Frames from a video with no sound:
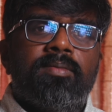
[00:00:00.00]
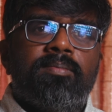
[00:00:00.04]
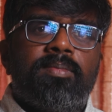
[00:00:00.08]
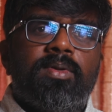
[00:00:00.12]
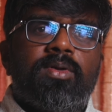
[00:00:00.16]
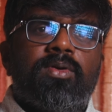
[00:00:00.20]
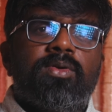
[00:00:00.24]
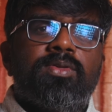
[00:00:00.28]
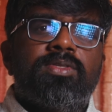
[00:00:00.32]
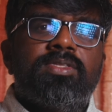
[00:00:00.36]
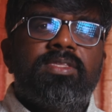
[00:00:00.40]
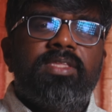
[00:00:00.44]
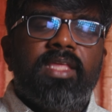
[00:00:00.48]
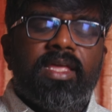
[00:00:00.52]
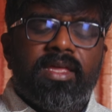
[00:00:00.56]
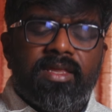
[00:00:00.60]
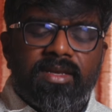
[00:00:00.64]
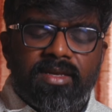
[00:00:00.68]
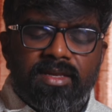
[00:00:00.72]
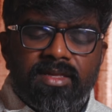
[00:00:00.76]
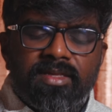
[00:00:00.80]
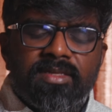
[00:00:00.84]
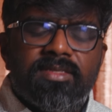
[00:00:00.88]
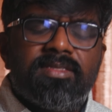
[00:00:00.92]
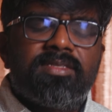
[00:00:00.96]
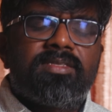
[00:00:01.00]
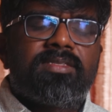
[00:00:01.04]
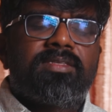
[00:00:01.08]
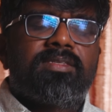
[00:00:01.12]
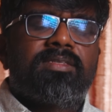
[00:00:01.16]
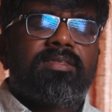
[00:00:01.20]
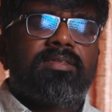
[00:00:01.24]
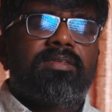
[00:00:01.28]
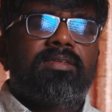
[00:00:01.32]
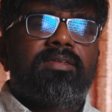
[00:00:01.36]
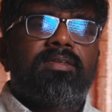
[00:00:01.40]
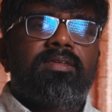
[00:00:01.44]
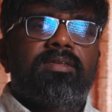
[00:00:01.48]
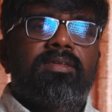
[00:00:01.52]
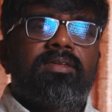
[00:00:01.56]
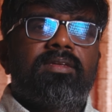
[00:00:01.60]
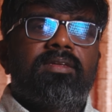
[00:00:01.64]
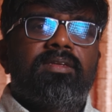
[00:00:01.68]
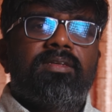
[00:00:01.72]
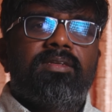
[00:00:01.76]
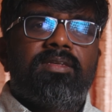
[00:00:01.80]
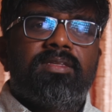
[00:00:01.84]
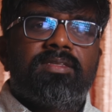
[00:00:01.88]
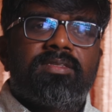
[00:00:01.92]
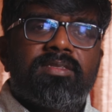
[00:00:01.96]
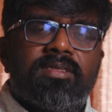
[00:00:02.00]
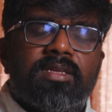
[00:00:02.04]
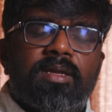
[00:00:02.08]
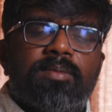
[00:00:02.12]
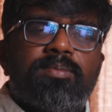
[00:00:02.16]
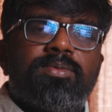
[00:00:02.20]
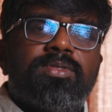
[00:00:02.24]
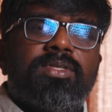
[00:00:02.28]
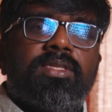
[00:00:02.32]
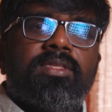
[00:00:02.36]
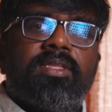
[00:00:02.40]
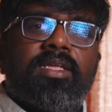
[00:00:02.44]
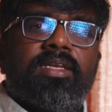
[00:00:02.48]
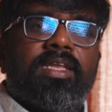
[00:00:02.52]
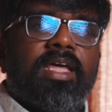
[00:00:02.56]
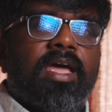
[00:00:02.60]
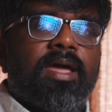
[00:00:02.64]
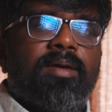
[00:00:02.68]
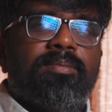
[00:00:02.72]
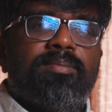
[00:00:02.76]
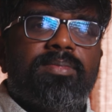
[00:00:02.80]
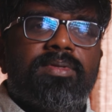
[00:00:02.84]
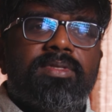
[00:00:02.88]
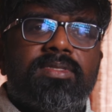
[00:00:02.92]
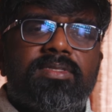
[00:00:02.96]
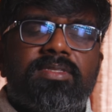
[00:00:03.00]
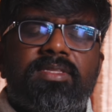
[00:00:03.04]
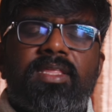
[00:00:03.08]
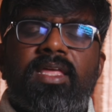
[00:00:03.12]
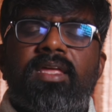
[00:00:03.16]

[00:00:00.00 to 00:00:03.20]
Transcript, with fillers: Because there is disruption that happens.